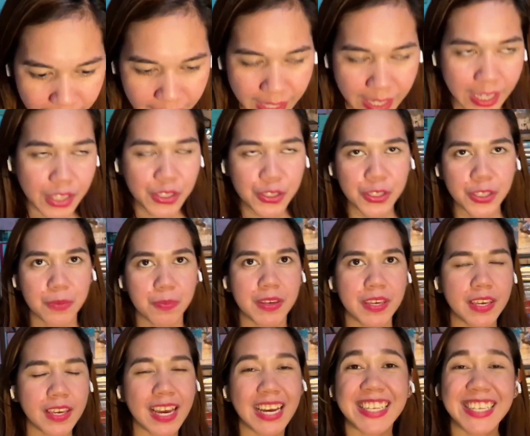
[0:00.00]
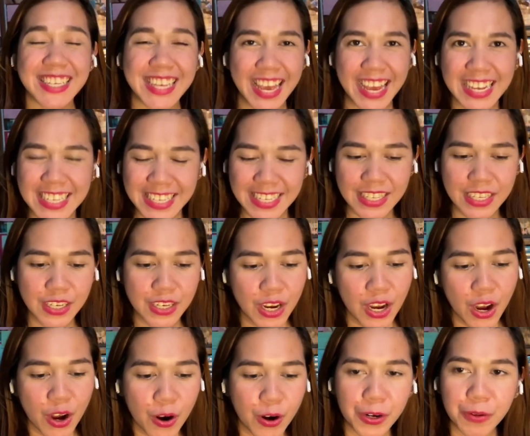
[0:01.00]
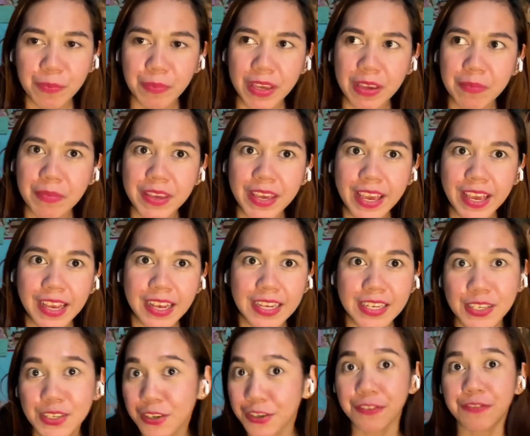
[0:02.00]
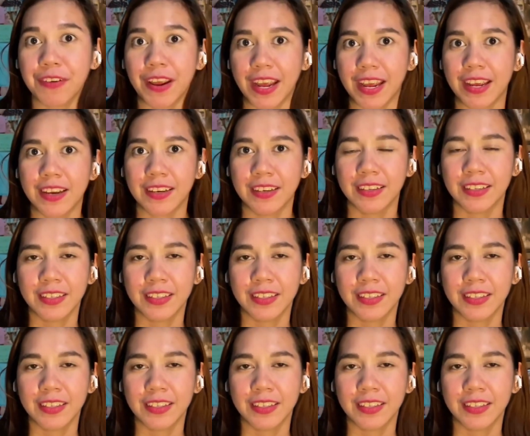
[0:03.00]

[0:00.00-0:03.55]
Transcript: it could be a test or maybe a survey.